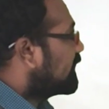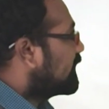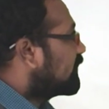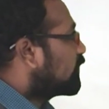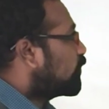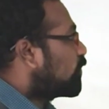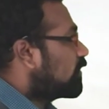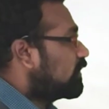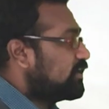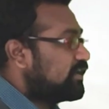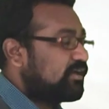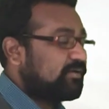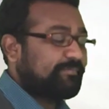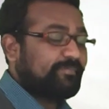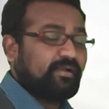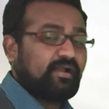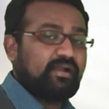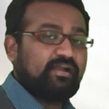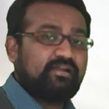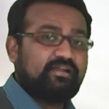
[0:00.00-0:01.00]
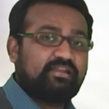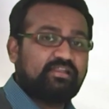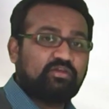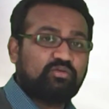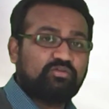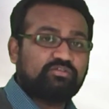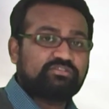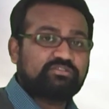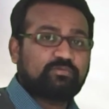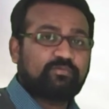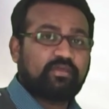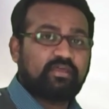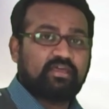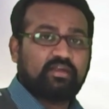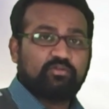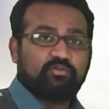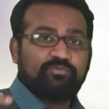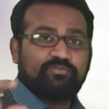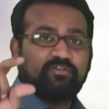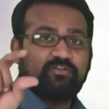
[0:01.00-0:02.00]
the Eichhornia plant leaves,
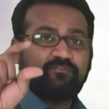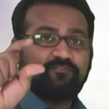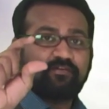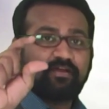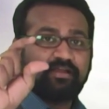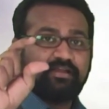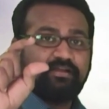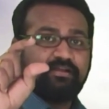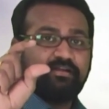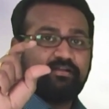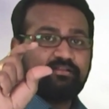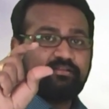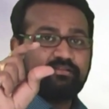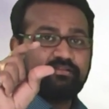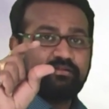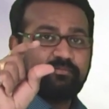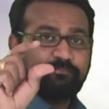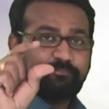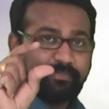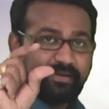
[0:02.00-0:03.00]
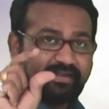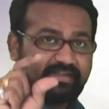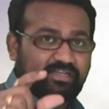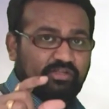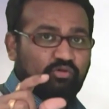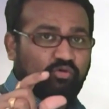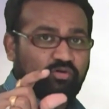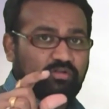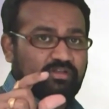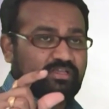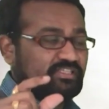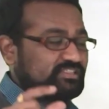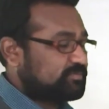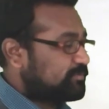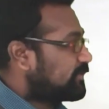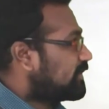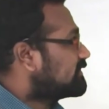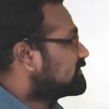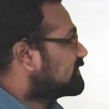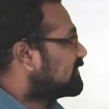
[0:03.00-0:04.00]
where you will find the petiole is
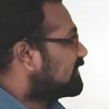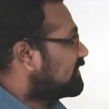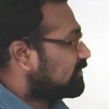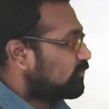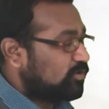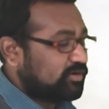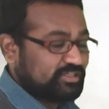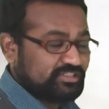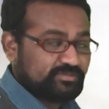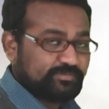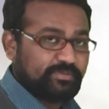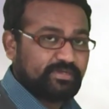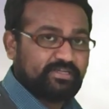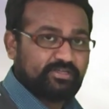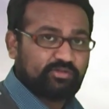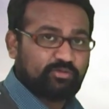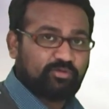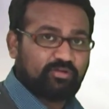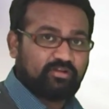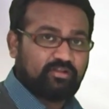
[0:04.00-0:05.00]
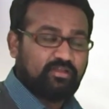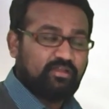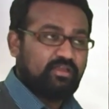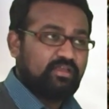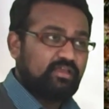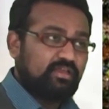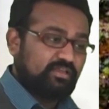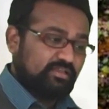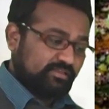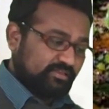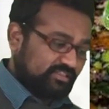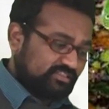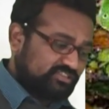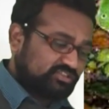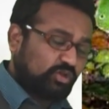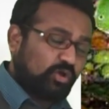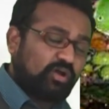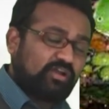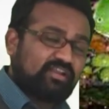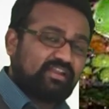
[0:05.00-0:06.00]
present. What is petiole? The
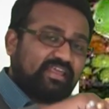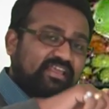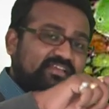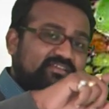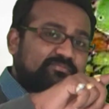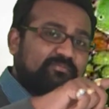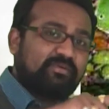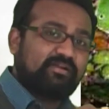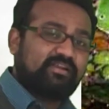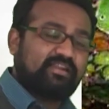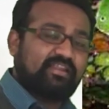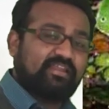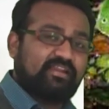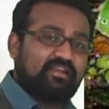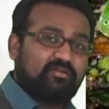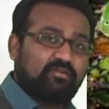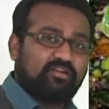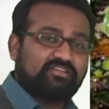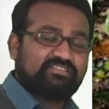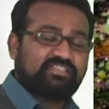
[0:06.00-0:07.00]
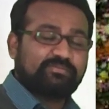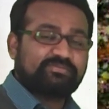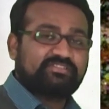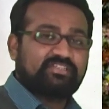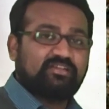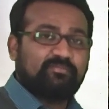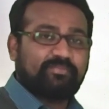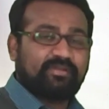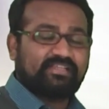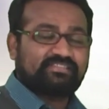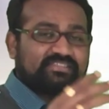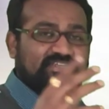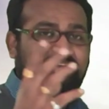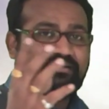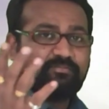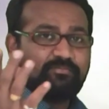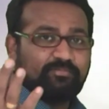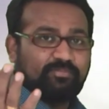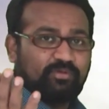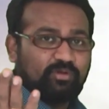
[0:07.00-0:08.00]
stalk-like material or substance
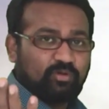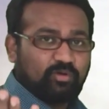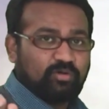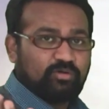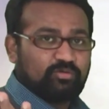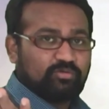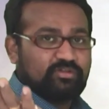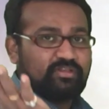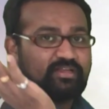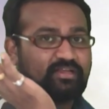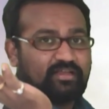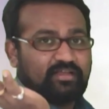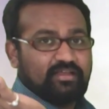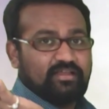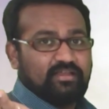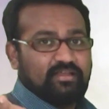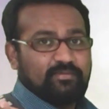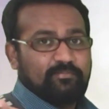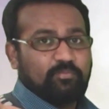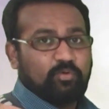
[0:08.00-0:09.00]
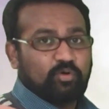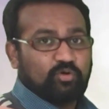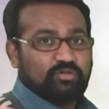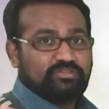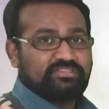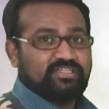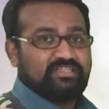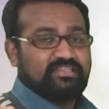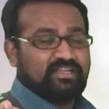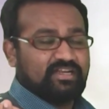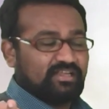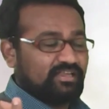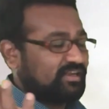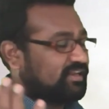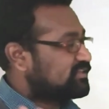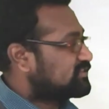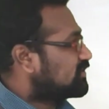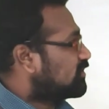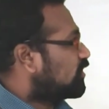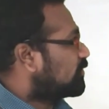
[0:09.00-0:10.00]
present below to the photosynthetic
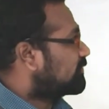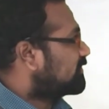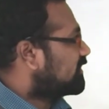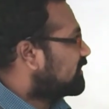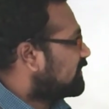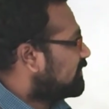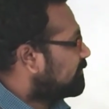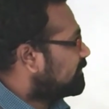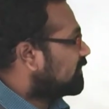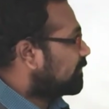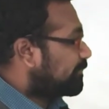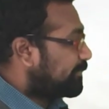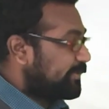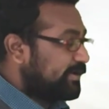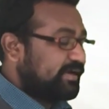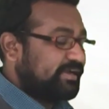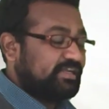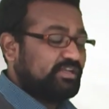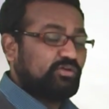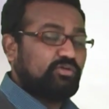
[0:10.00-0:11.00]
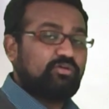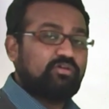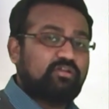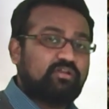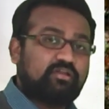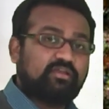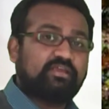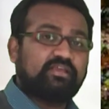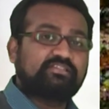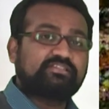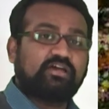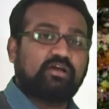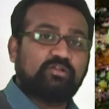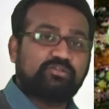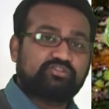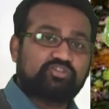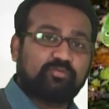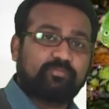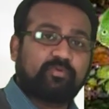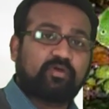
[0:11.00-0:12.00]
region of the leaf. The petiole is
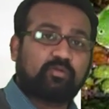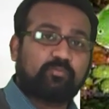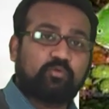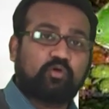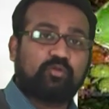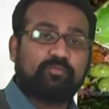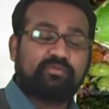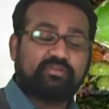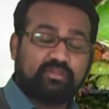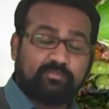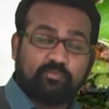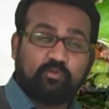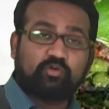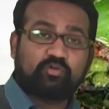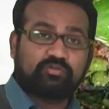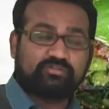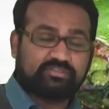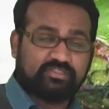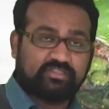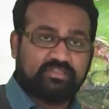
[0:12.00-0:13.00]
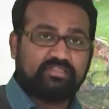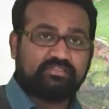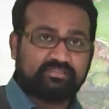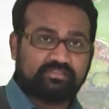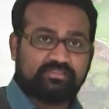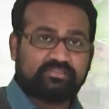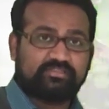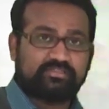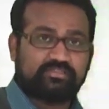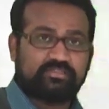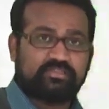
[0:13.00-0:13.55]
also performing the photosynthesis.